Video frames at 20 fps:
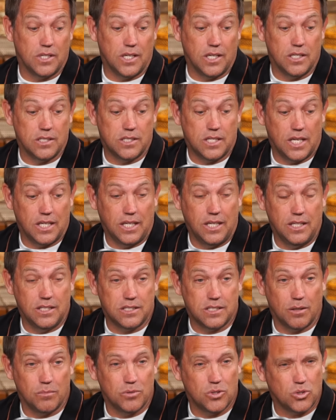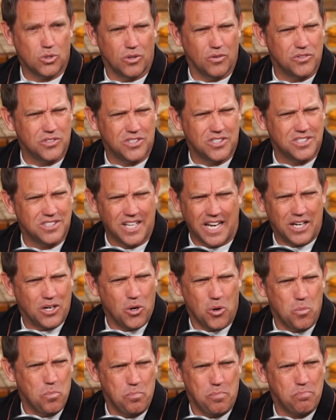is that he's some sort of
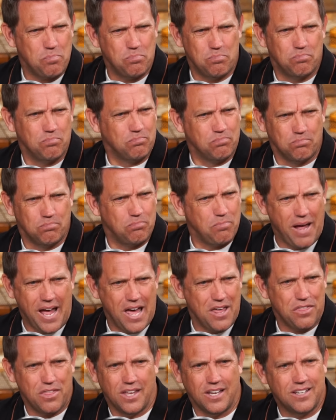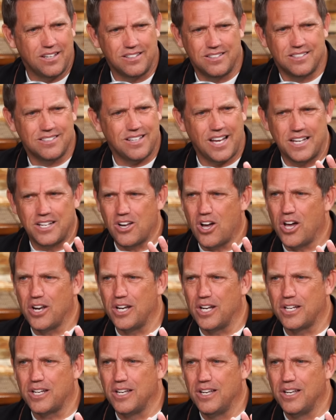psycho psychopathic, psychotic